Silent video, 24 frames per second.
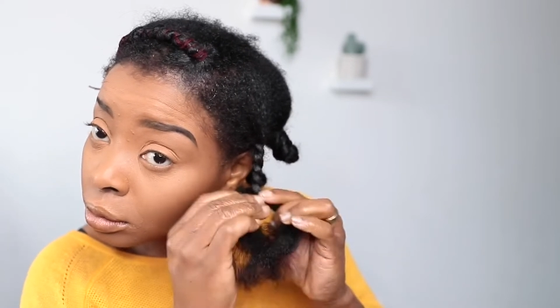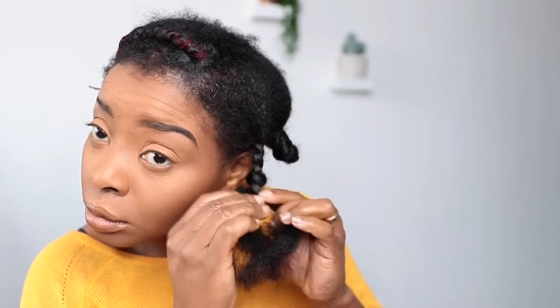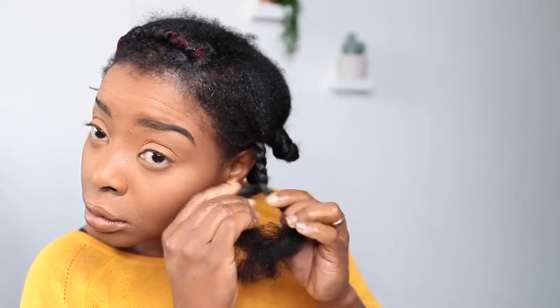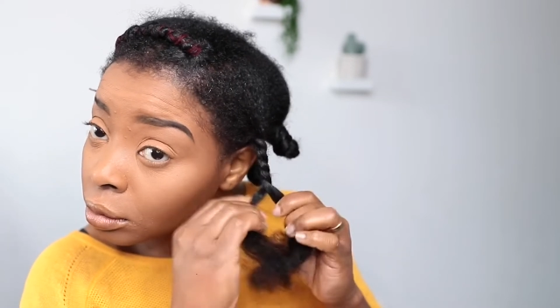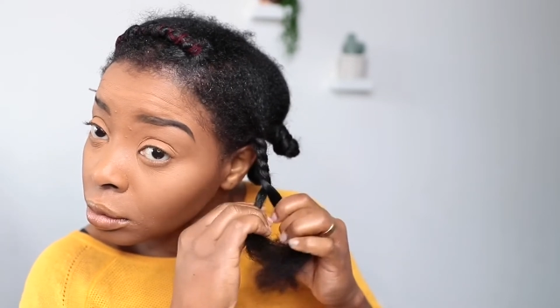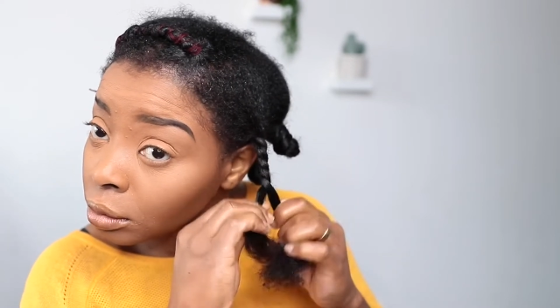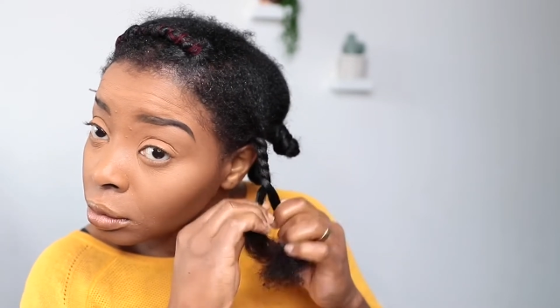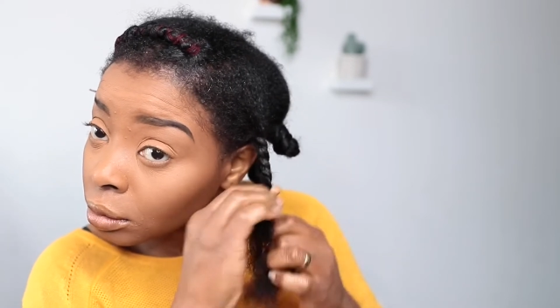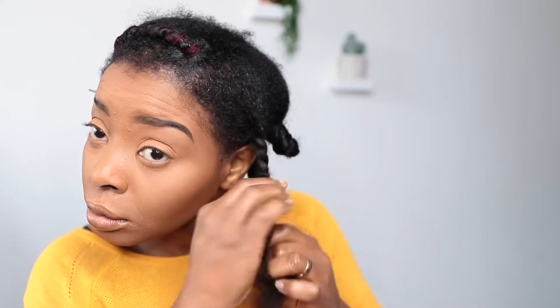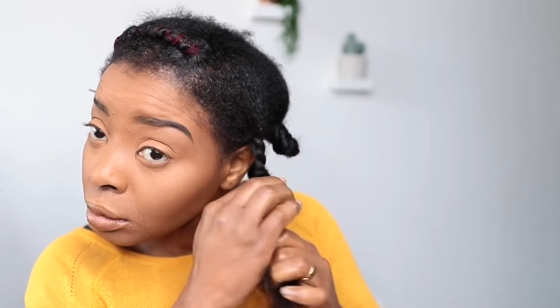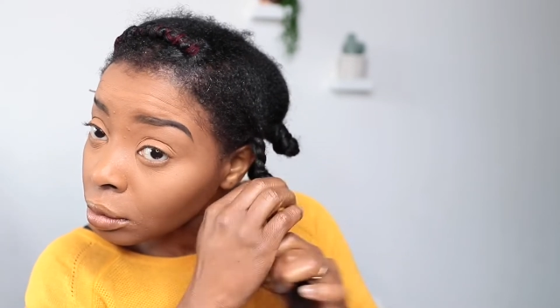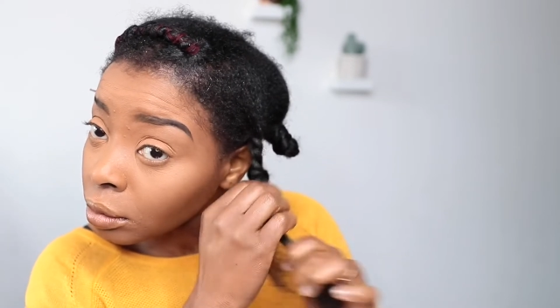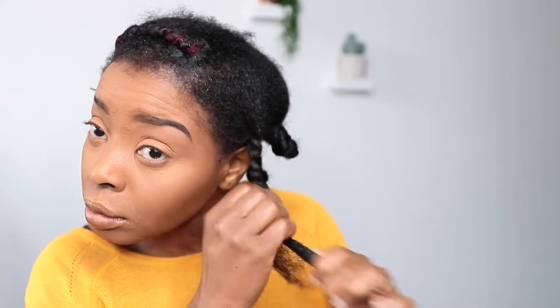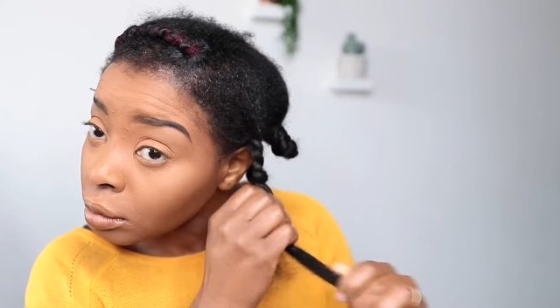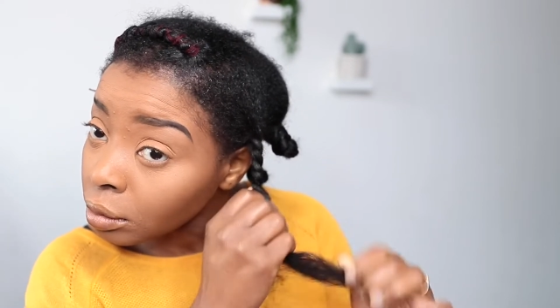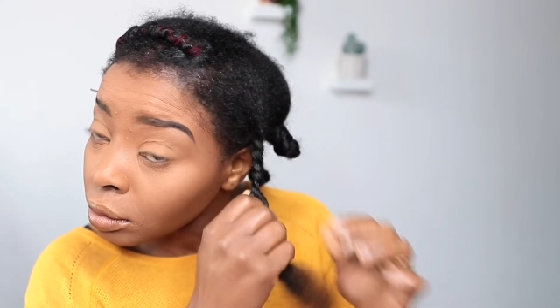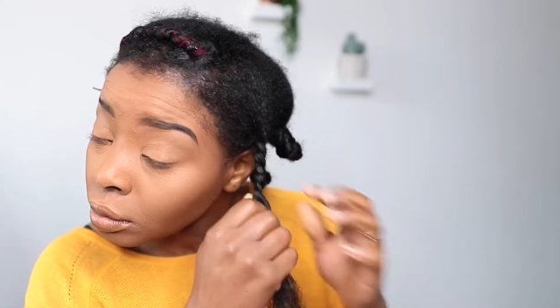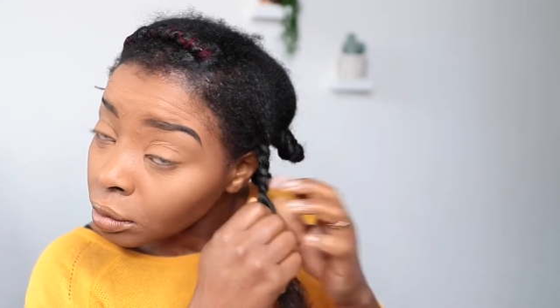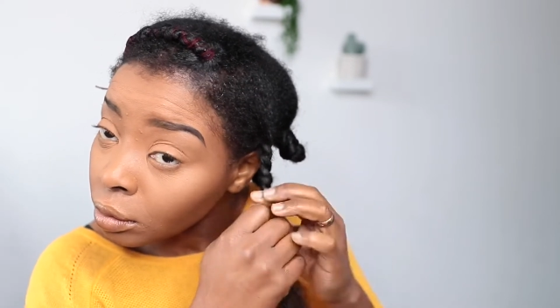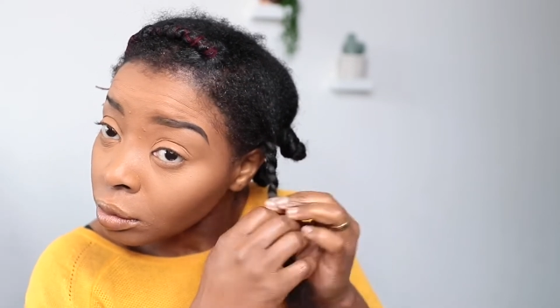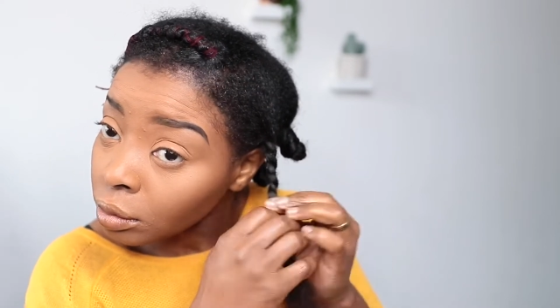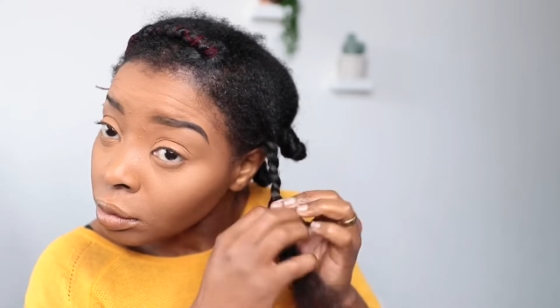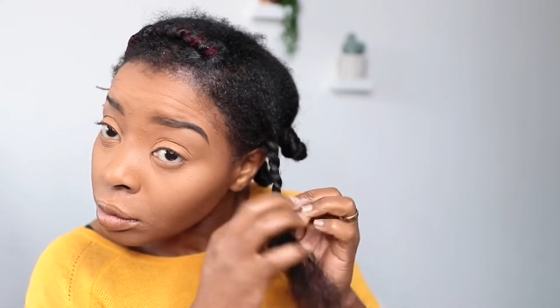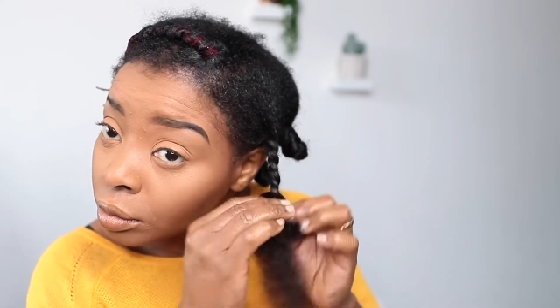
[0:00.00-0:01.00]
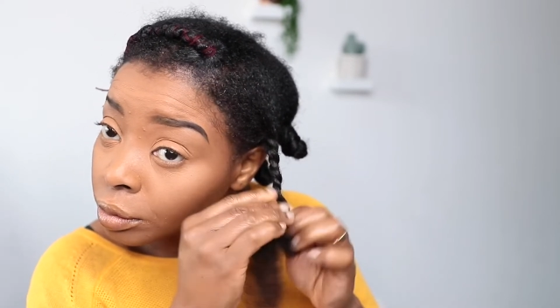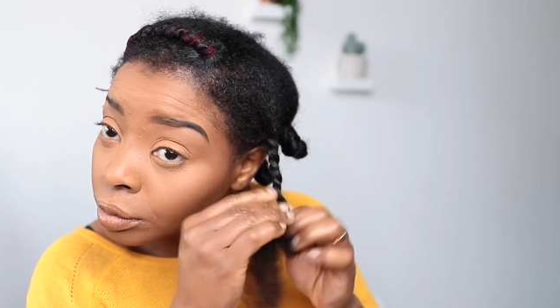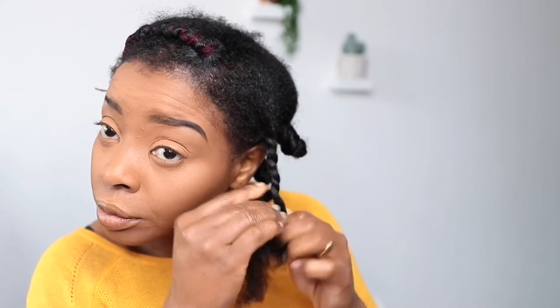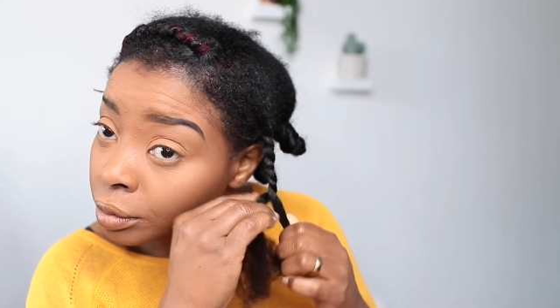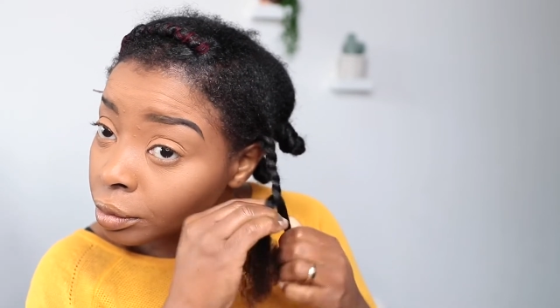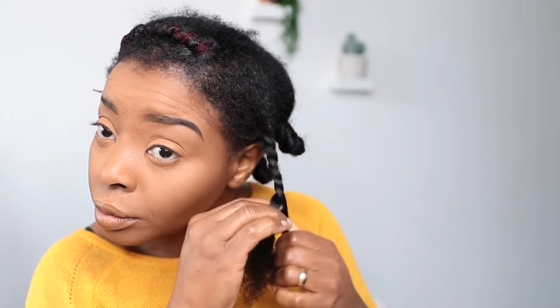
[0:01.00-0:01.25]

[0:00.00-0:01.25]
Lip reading: to make your hair more